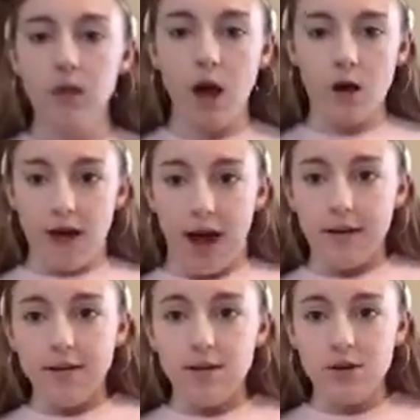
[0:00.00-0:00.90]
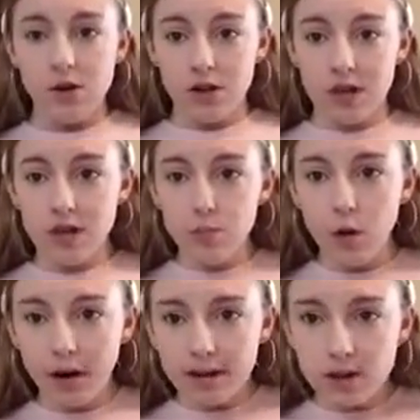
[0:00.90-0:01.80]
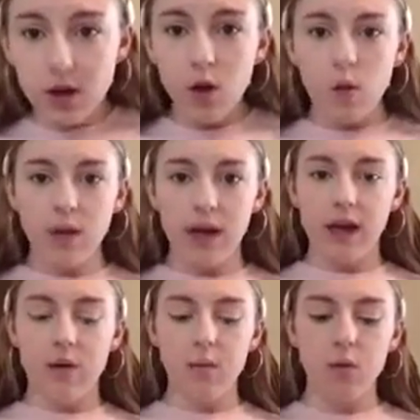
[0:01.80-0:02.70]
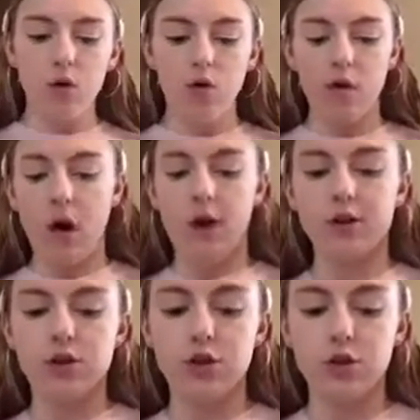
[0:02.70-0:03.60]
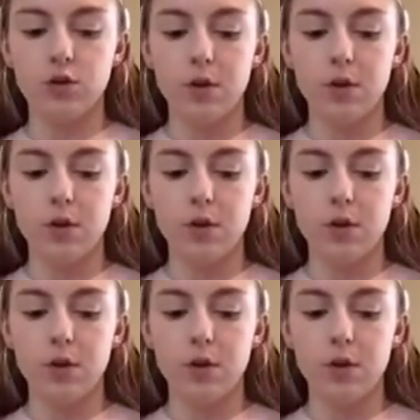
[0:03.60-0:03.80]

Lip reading: Okay, so at this point, we move on to